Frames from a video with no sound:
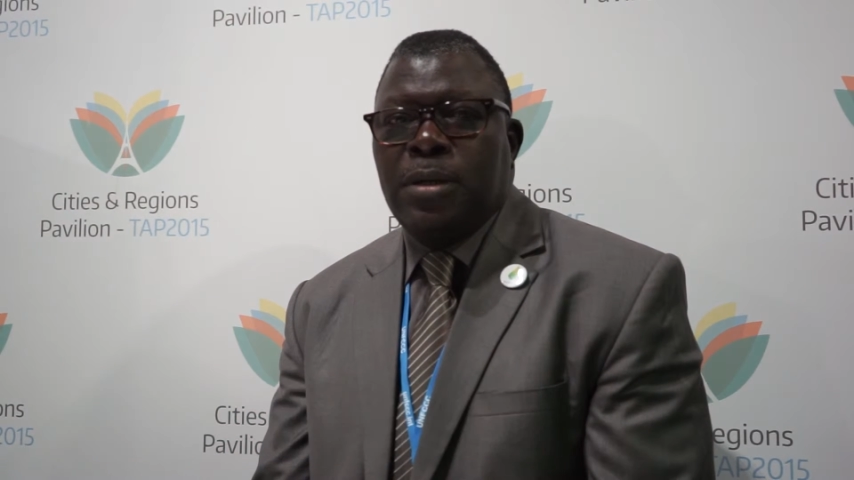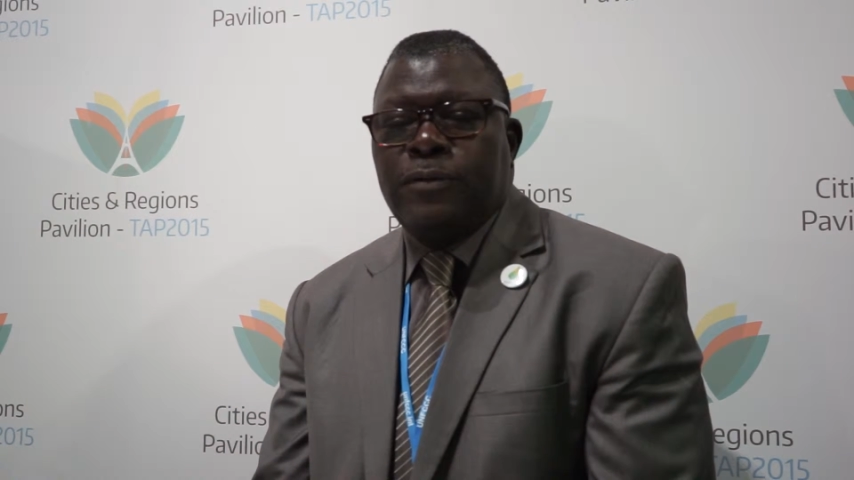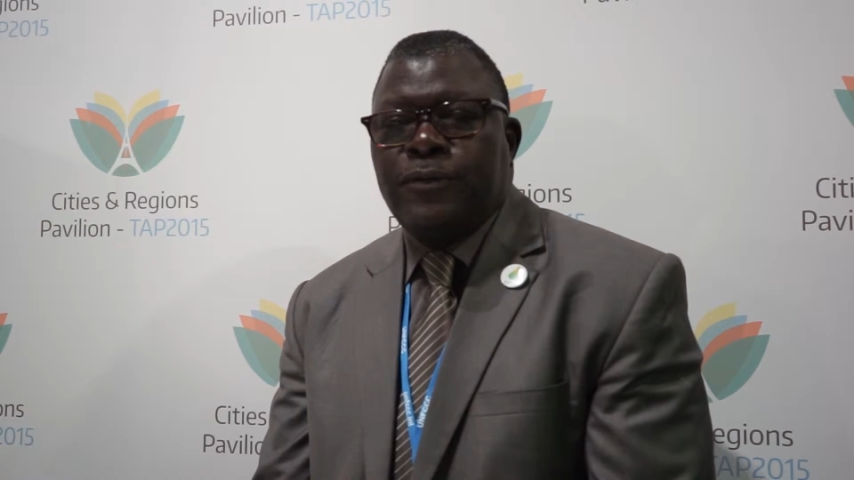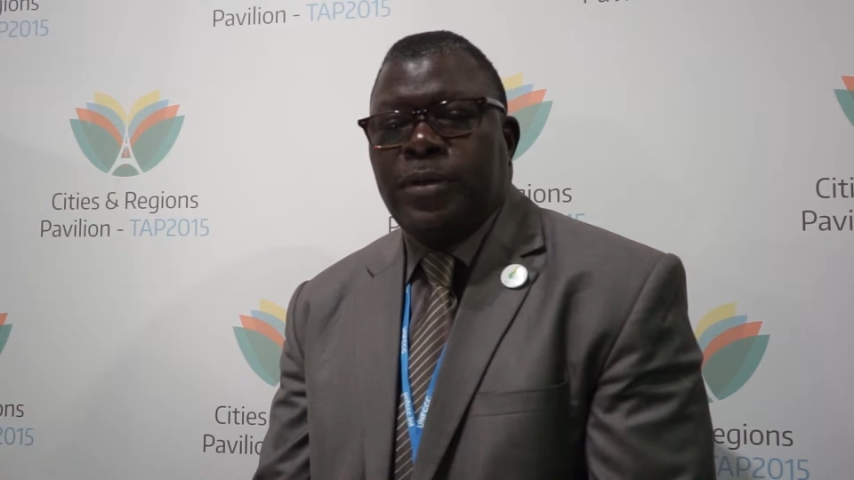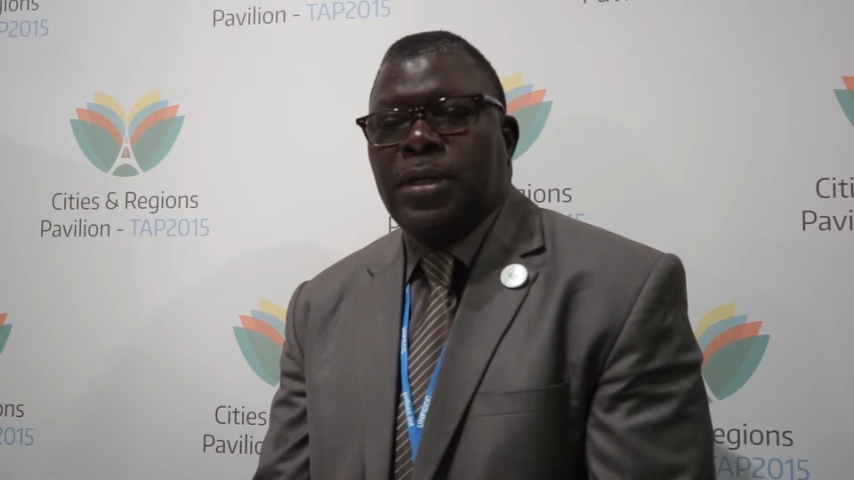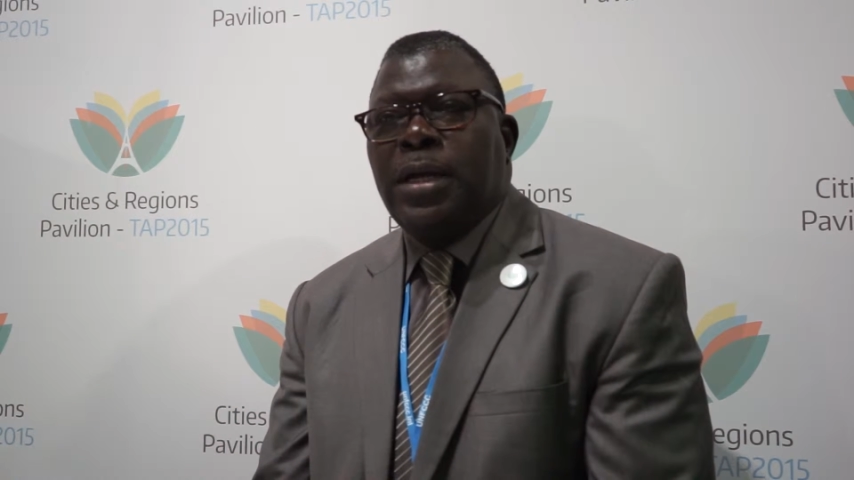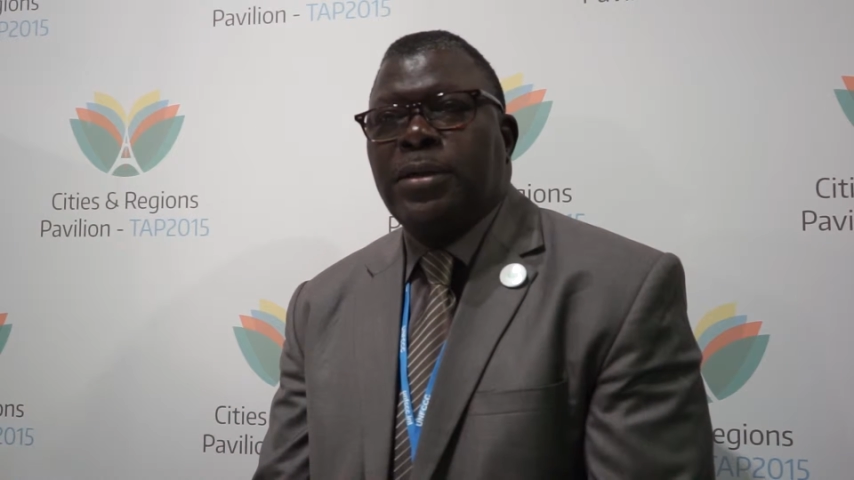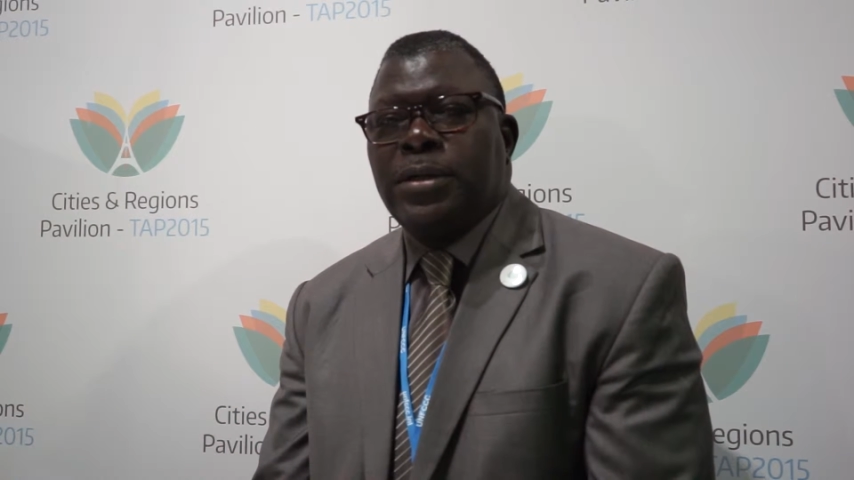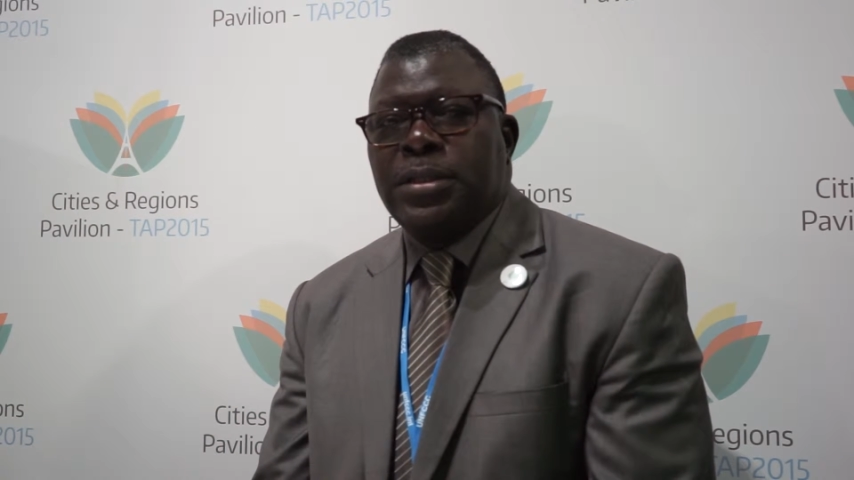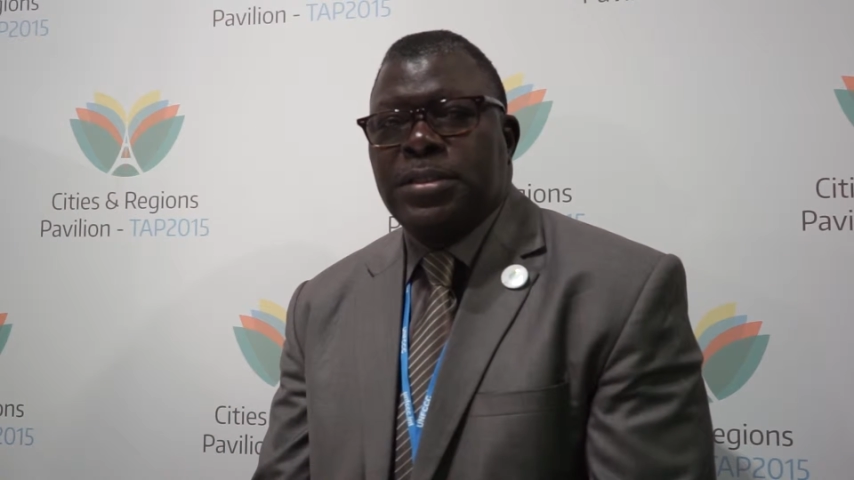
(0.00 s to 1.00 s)
of the
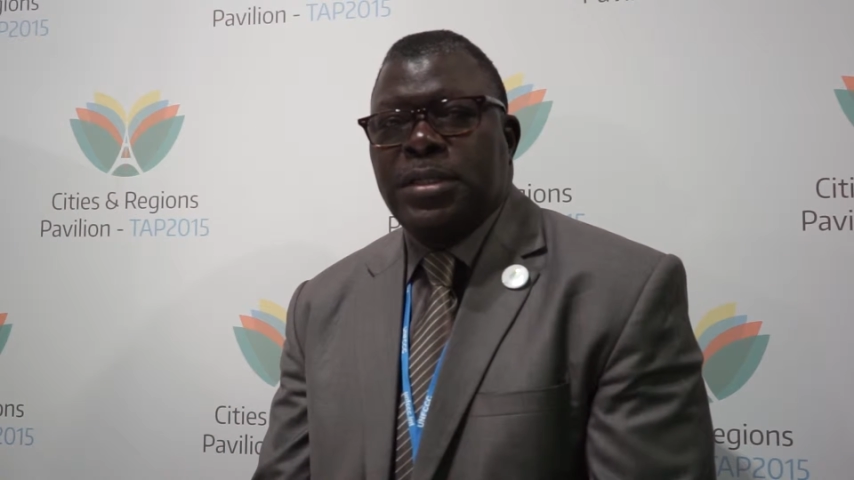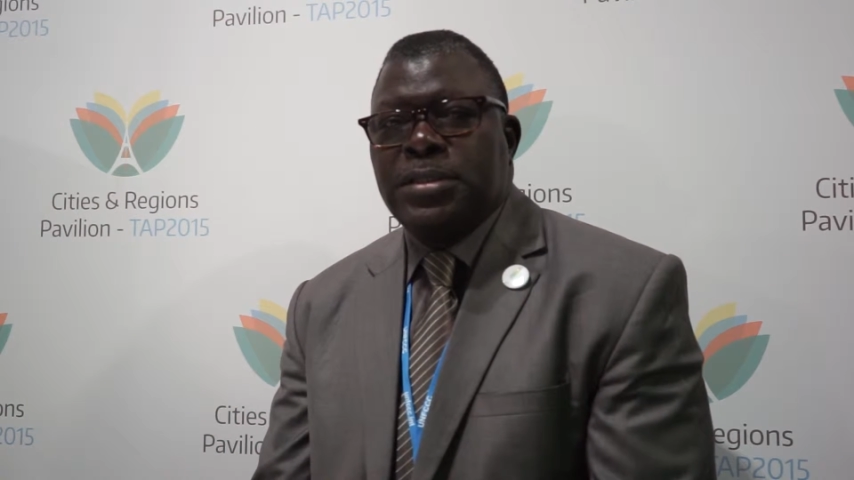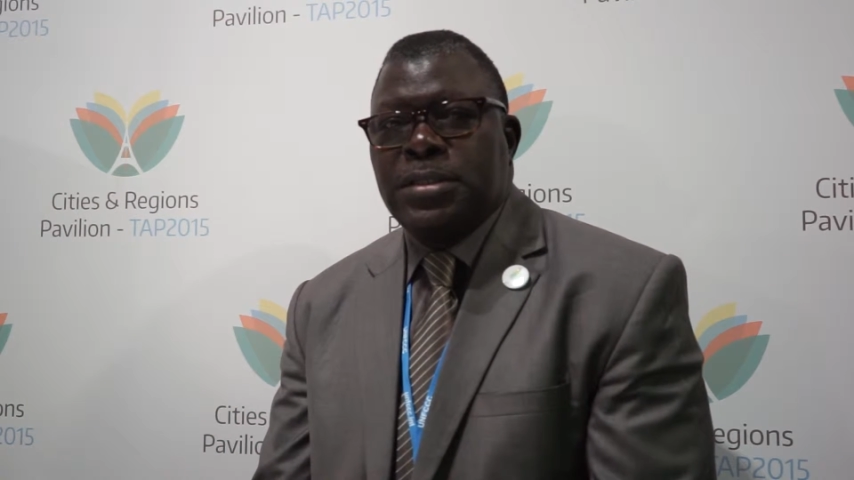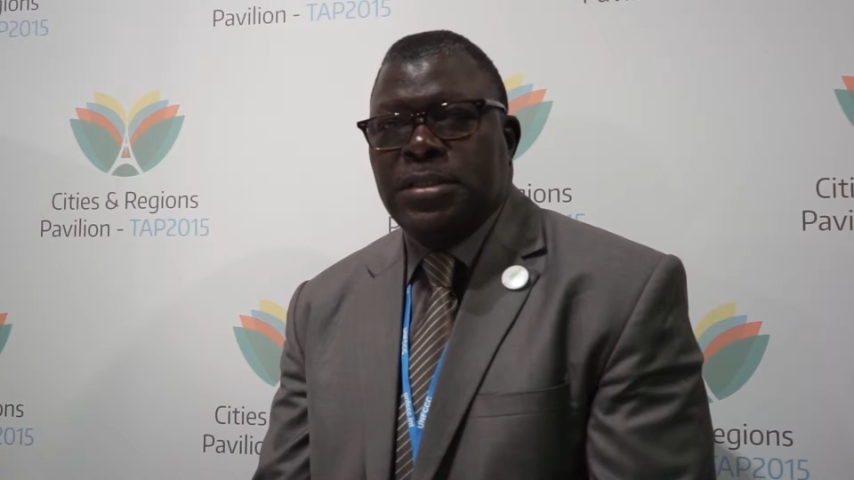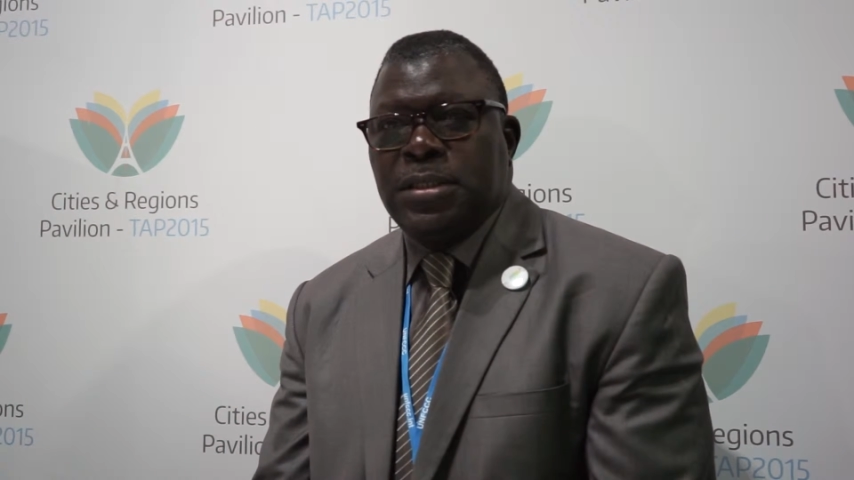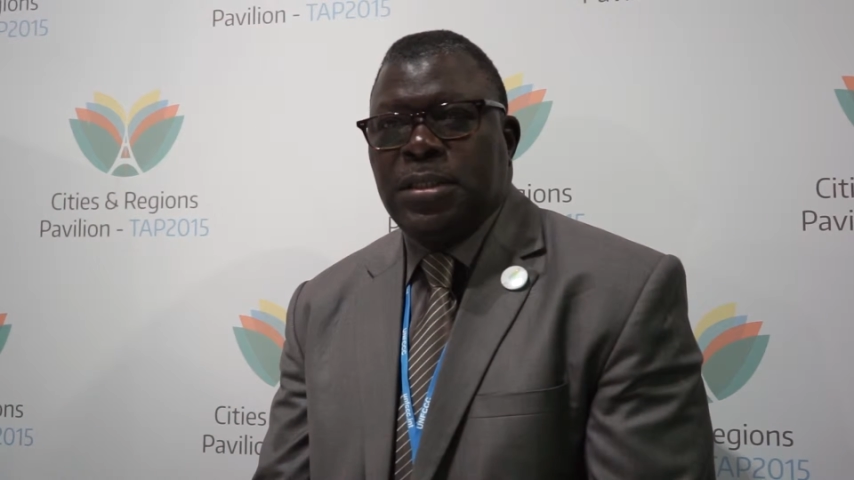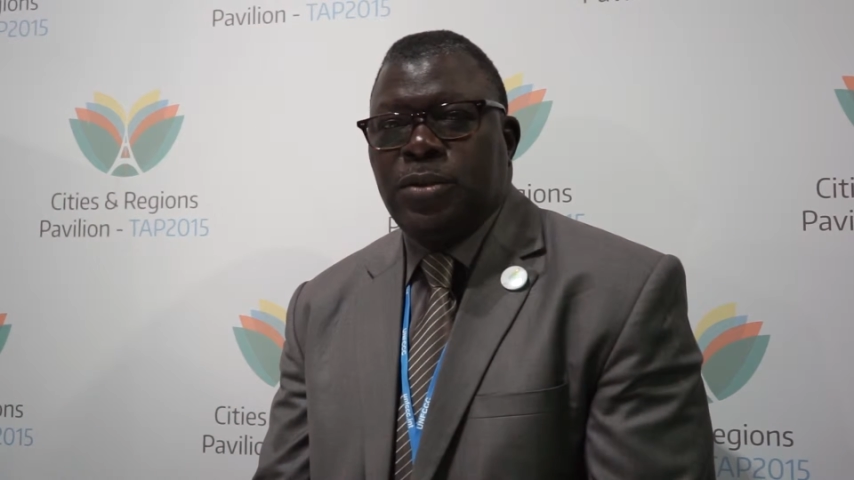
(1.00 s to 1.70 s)
100 Resident City,